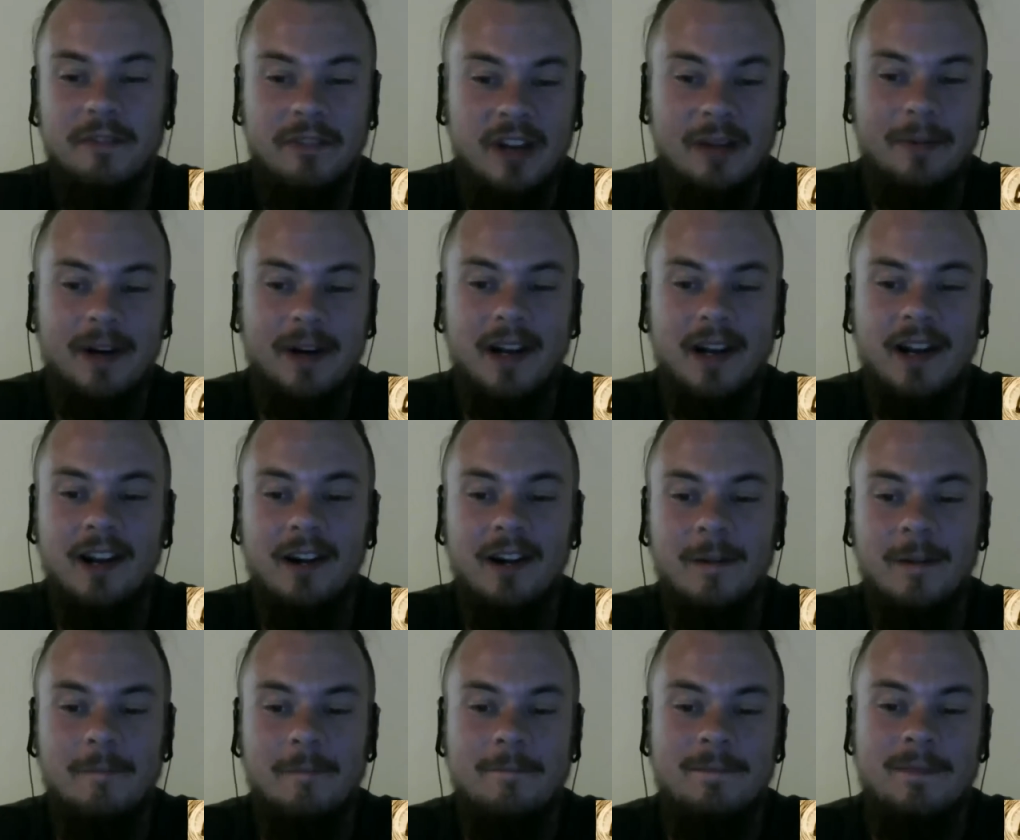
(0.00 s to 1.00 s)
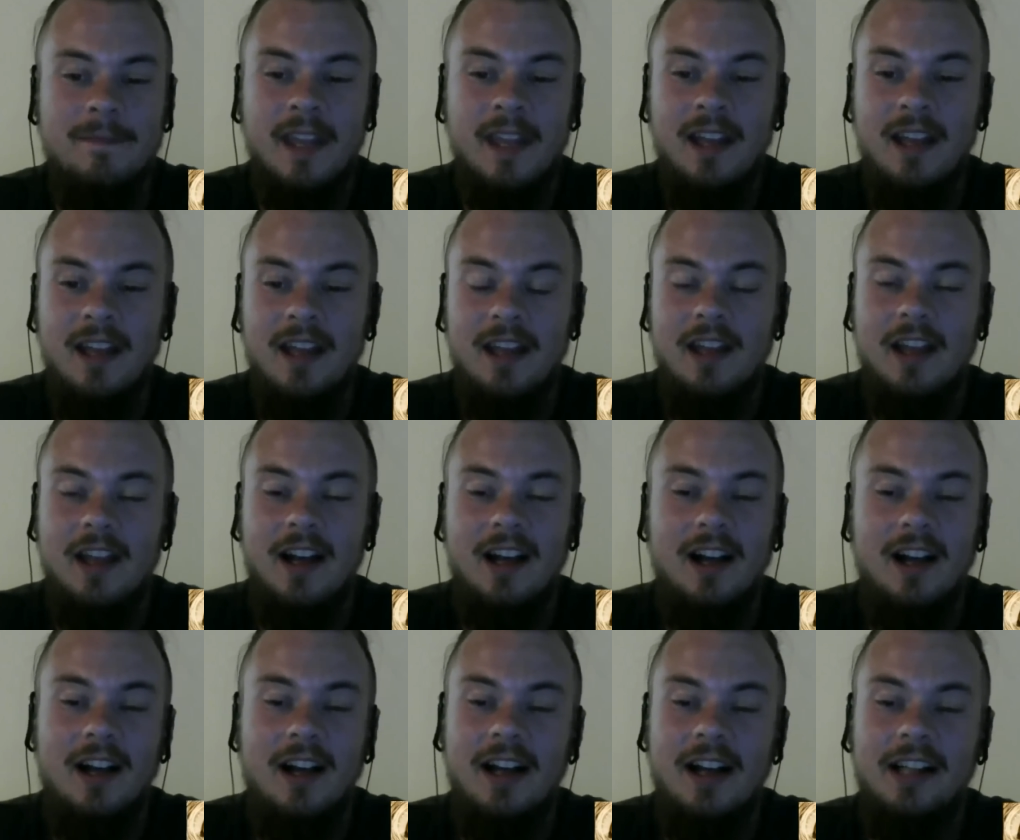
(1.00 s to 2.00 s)
vampire,
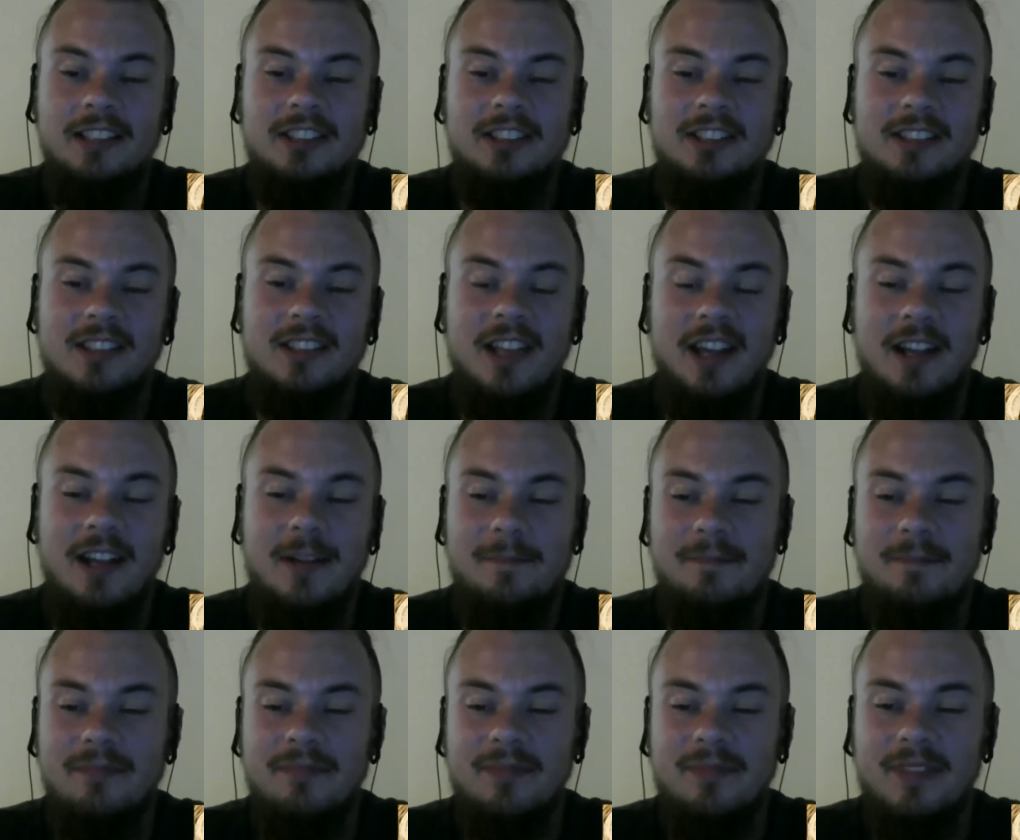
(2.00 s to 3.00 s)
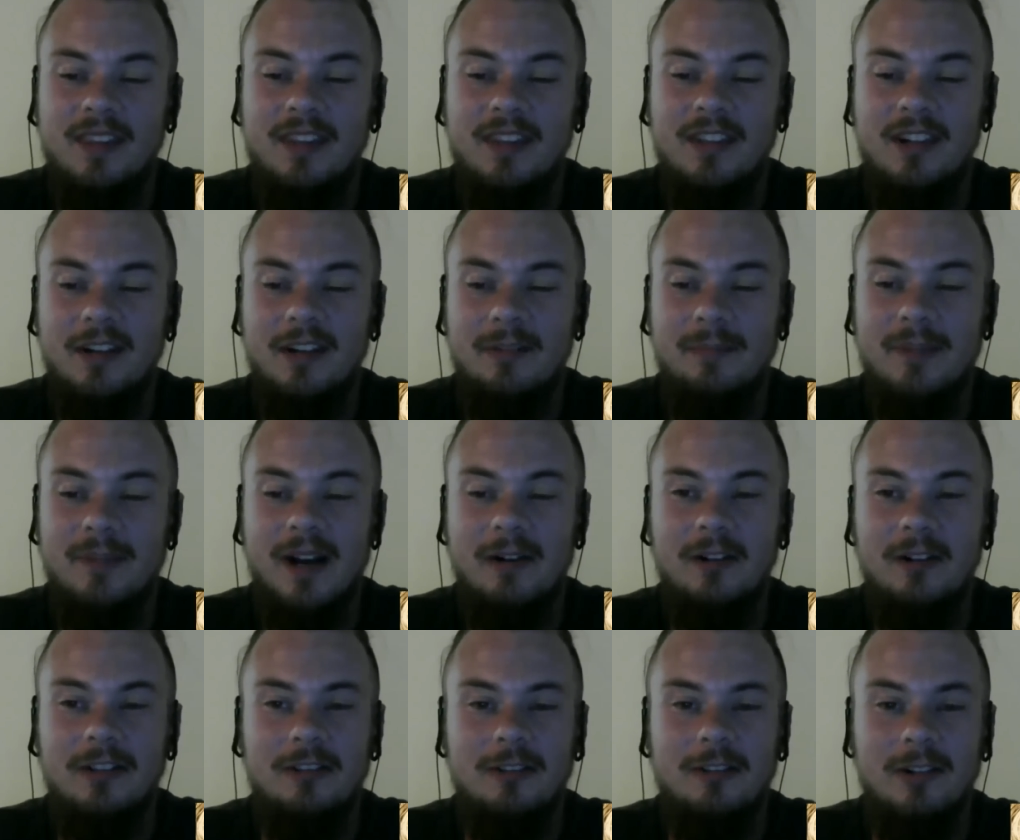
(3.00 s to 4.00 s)
and just
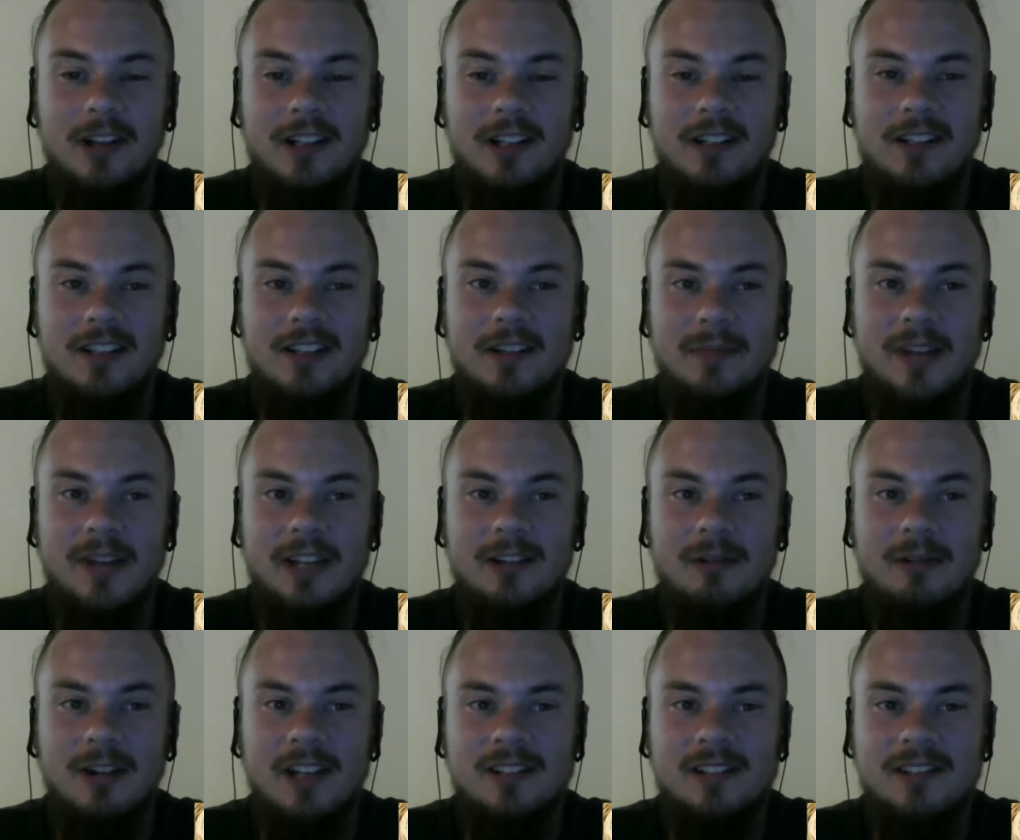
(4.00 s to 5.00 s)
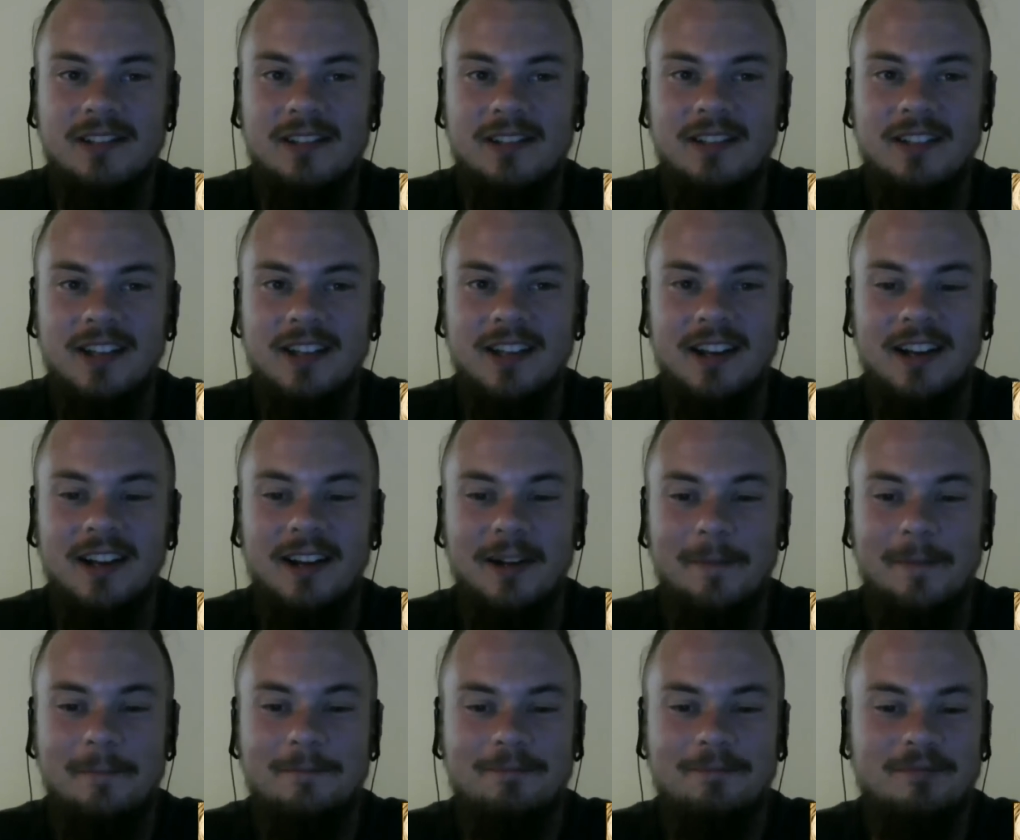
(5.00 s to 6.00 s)
powered through it, did the main quest.
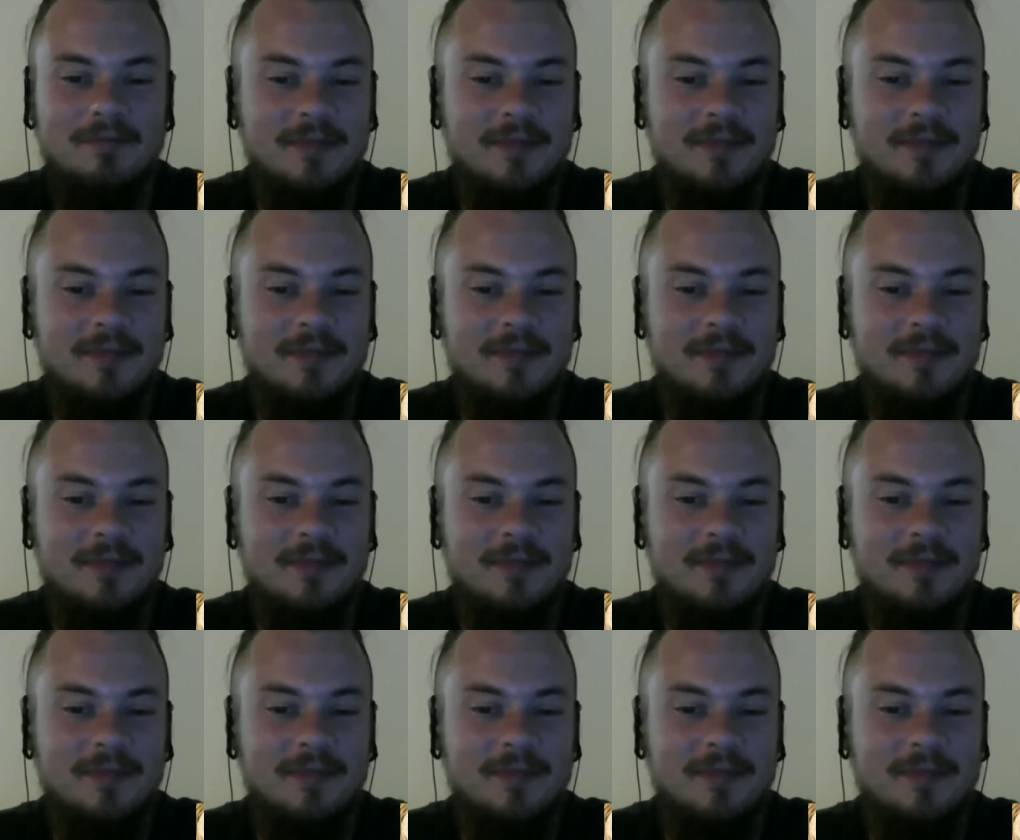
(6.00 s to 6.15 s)
But